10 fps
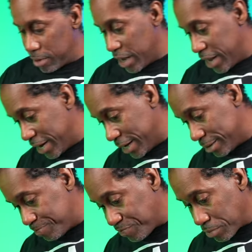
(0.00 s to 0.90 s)

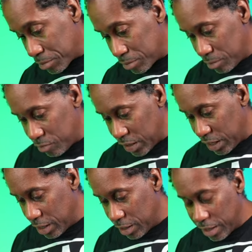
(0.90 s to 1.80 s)
And
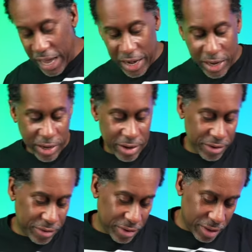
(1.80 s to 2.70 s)
that
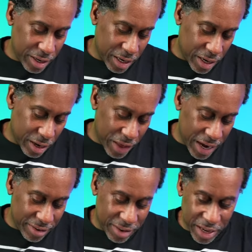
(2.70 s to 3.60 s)
is the uh,
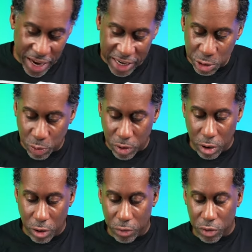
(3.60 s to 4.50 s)
that is the
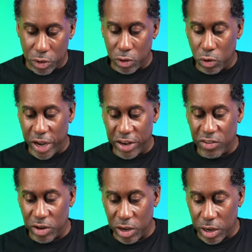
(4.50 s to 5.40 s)
X-Pro
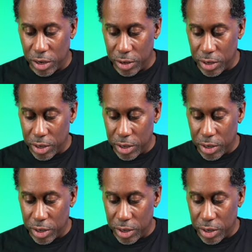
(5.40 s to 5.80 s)
UH, uh,